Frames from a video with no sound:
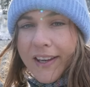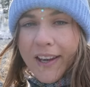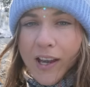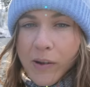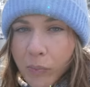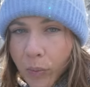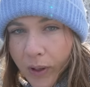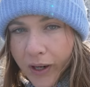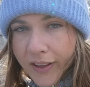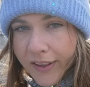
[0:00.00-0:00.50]
I
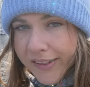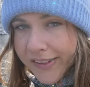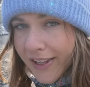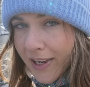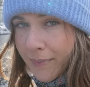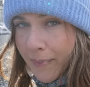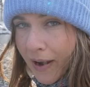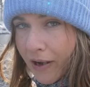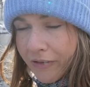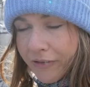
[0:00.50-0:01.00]
am wearing the
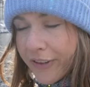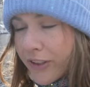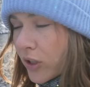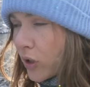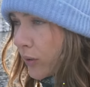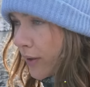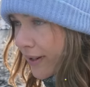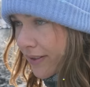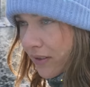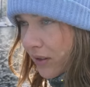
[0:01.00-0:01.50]
same outfit
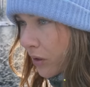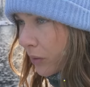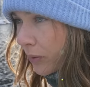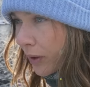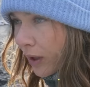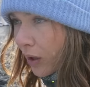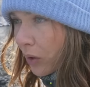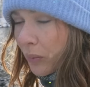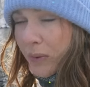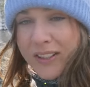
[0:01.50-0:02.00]
2 days in a
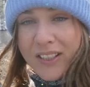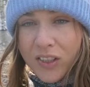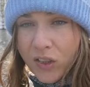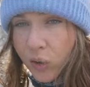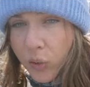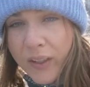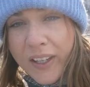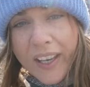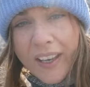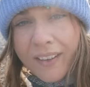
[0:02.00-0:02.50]
row. What's it
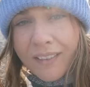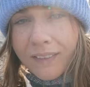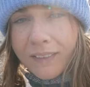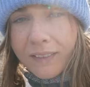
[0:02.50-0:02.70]
to ya?